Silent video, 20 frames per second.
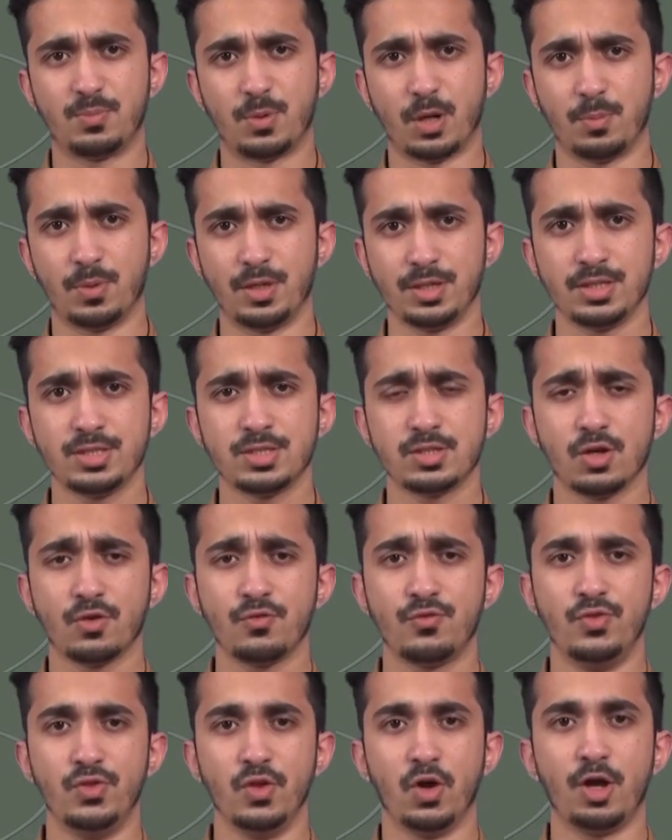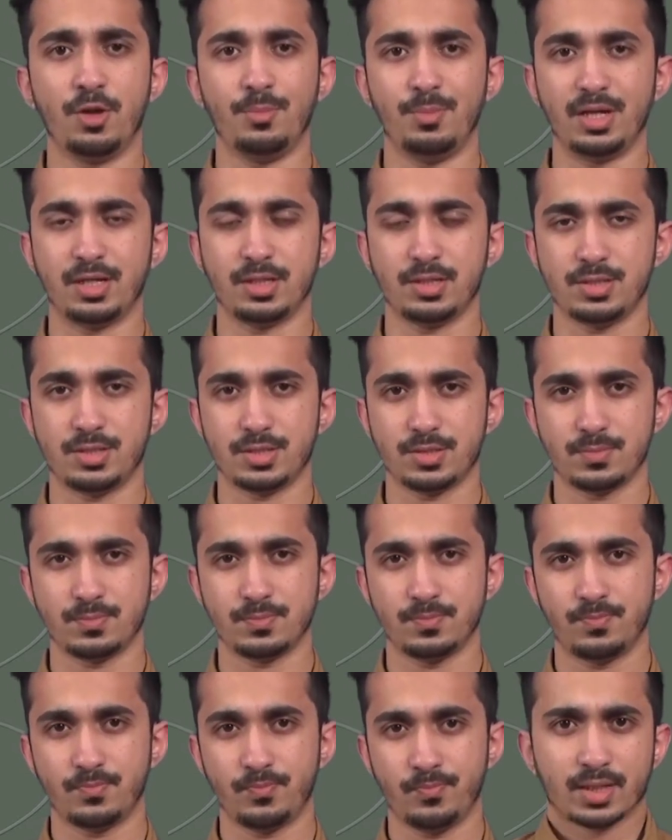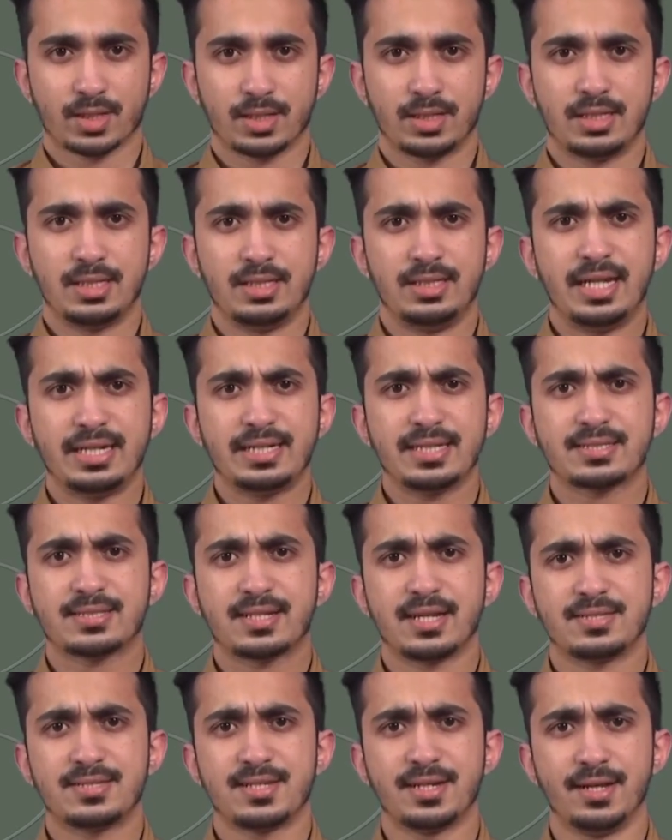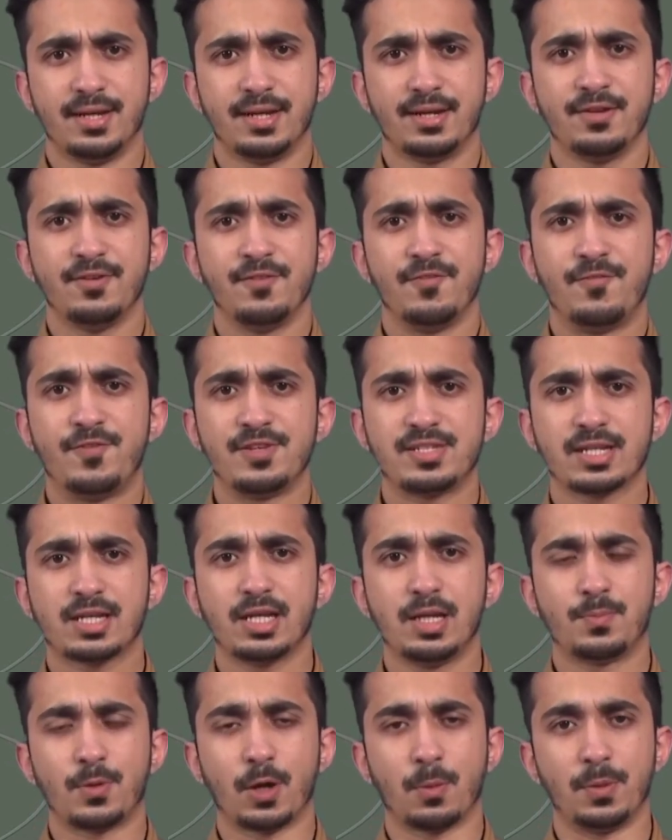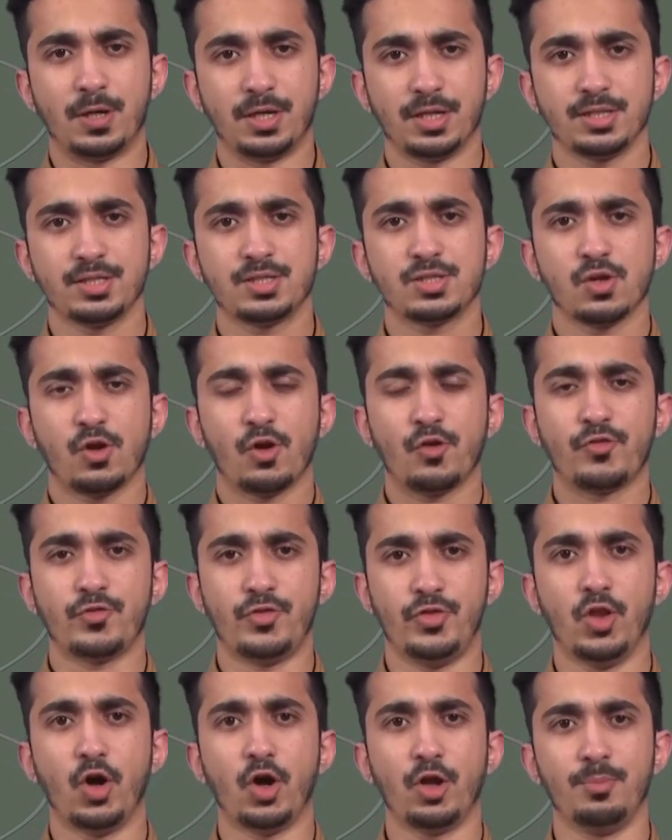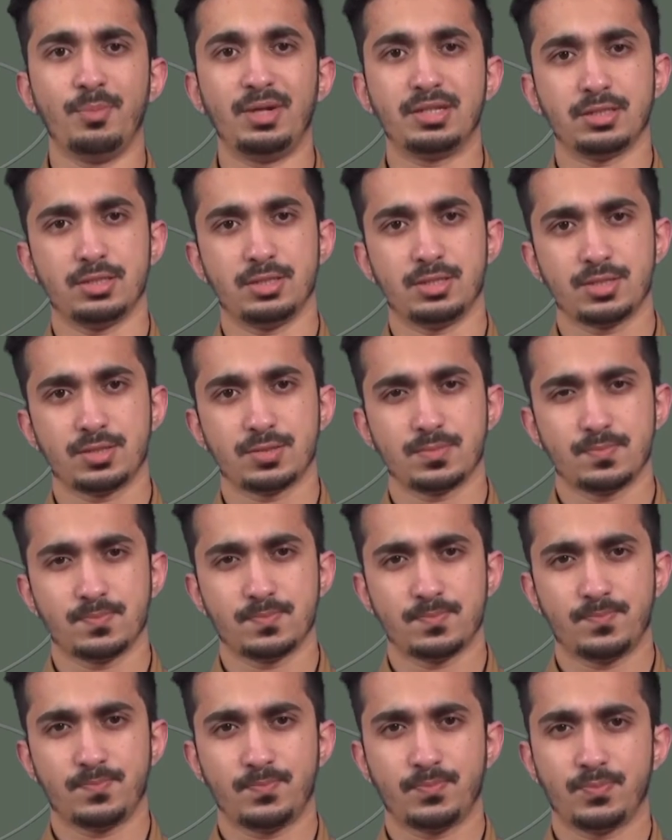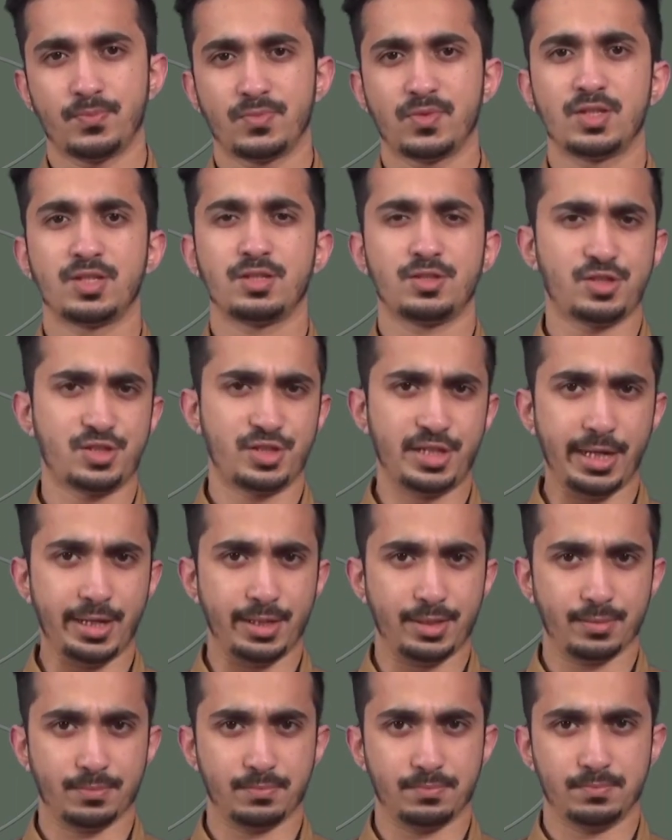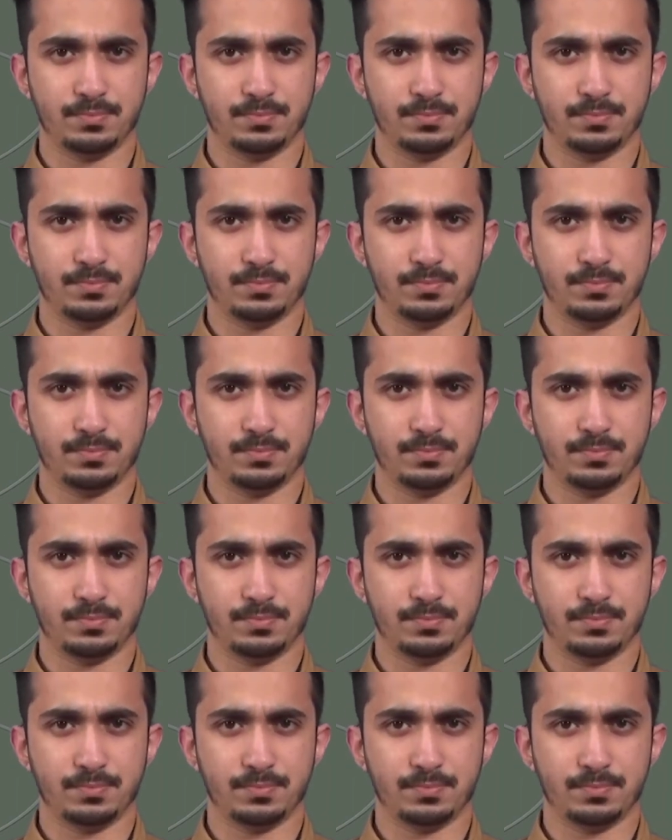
properties of non-metals. Let us consider physical properties of non-metals. State.